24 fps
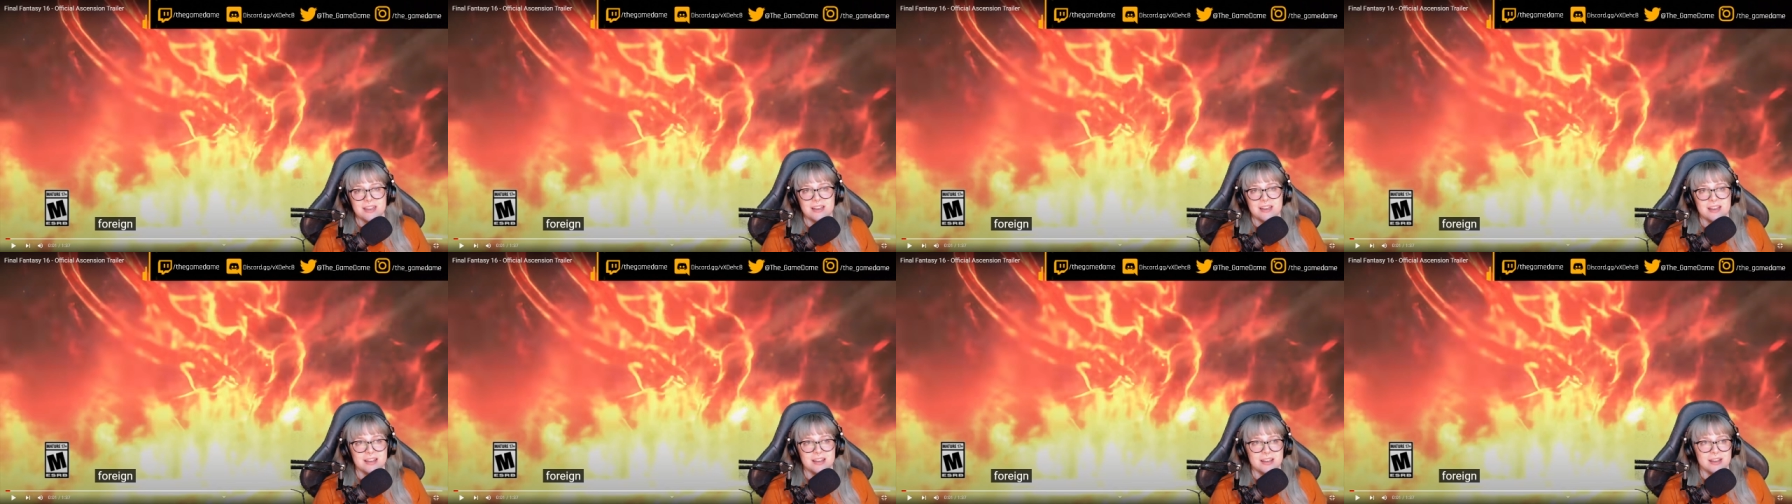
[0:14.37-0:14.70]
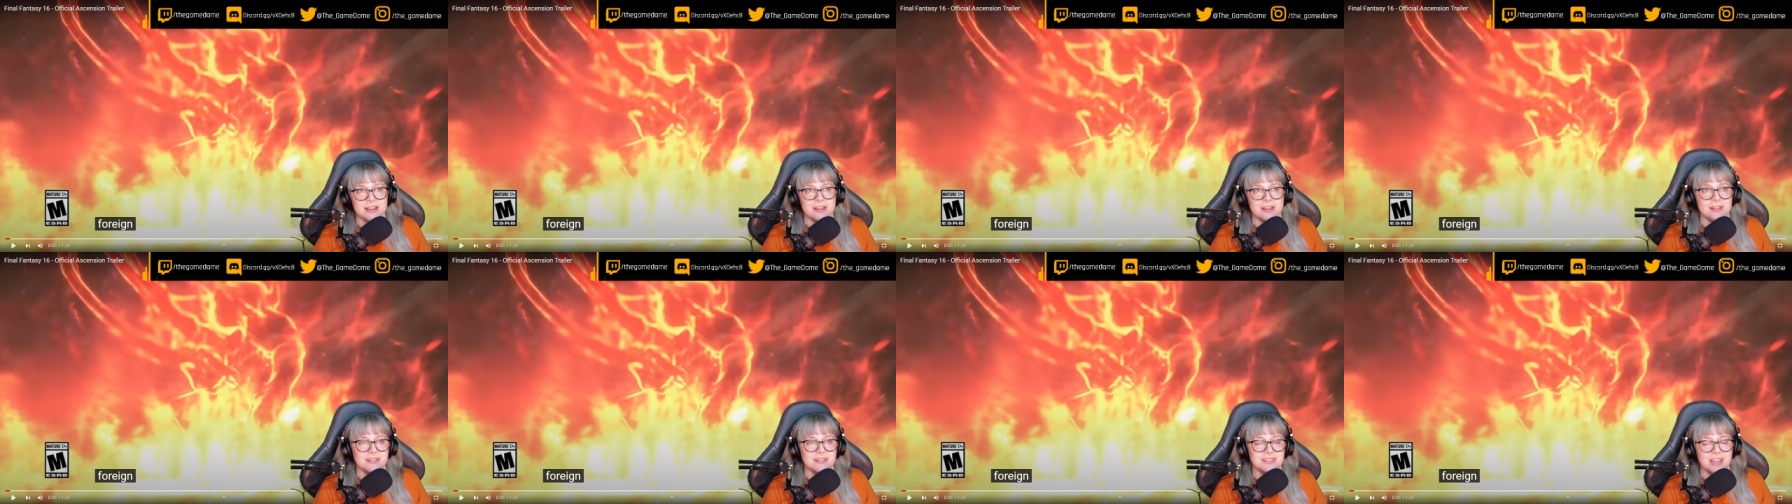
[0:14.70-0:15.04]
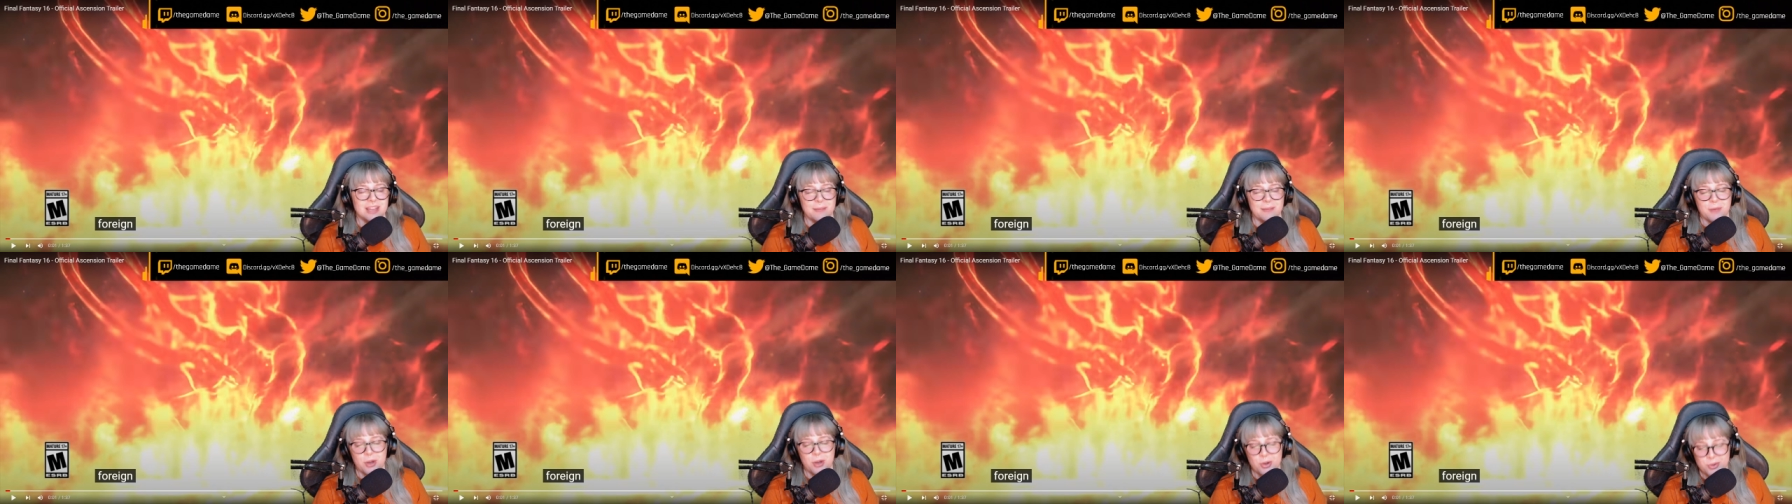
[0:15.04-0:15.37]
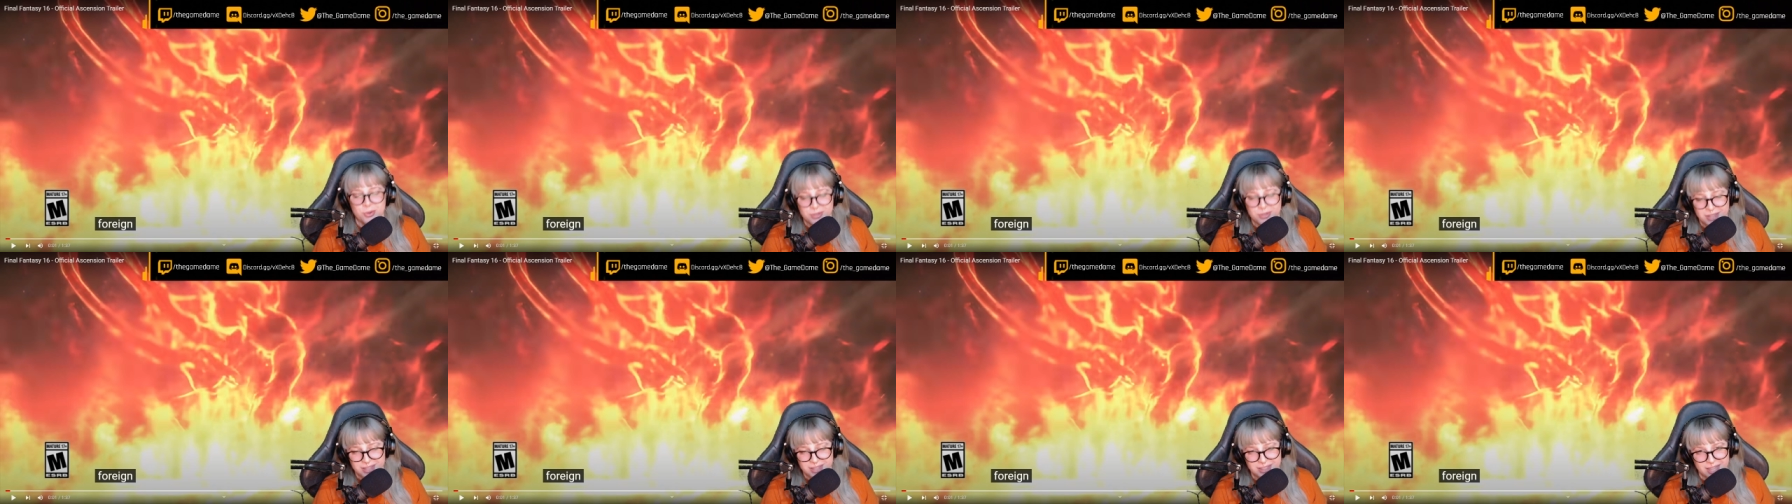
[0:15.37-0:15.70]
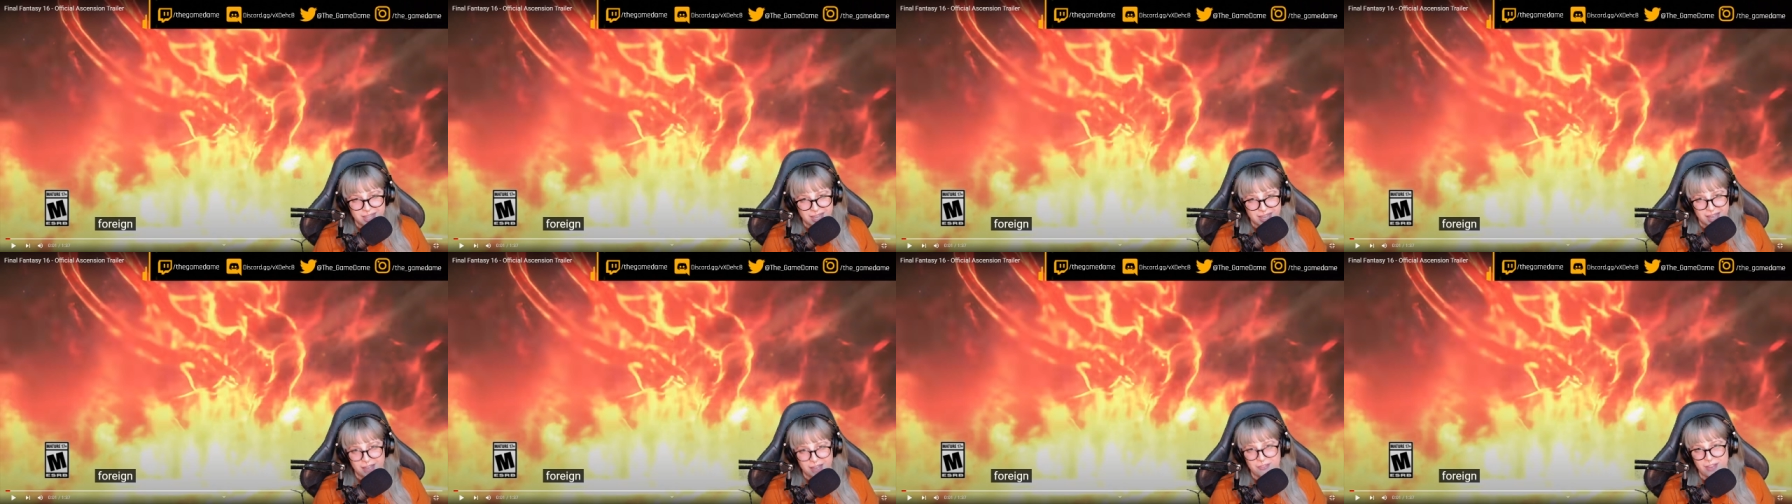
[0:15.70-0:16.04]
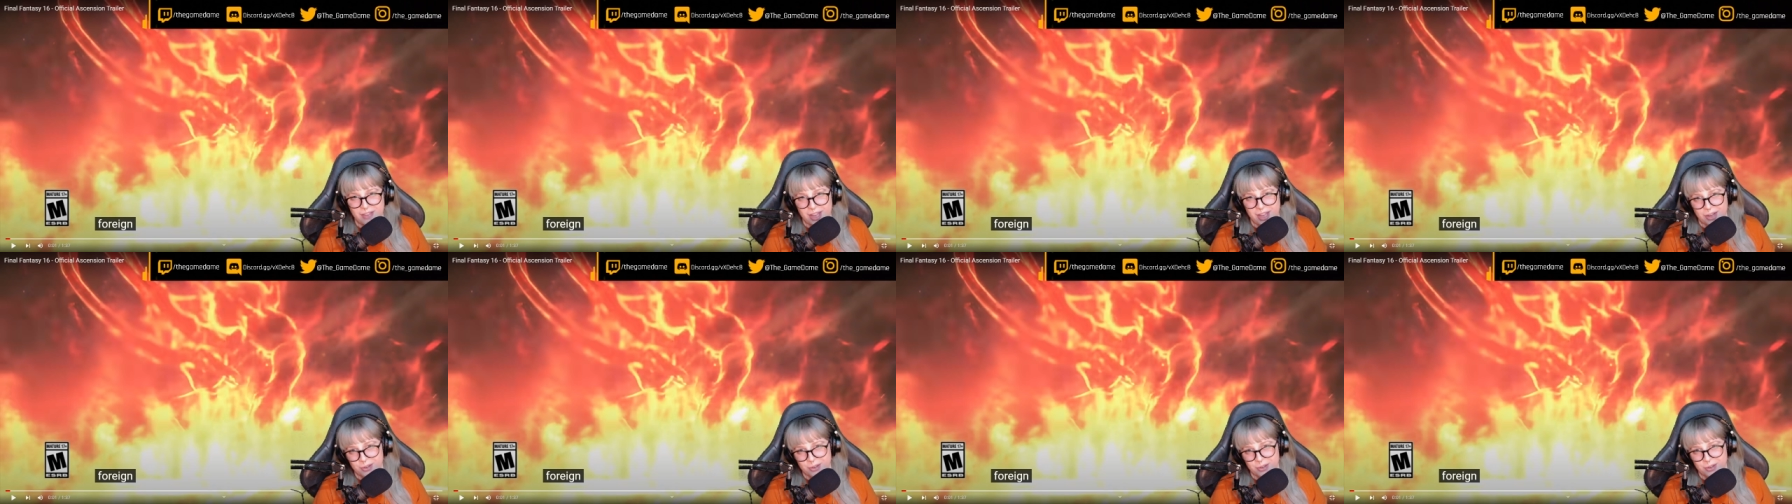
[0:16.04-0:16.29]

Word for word: uh, demo that they have out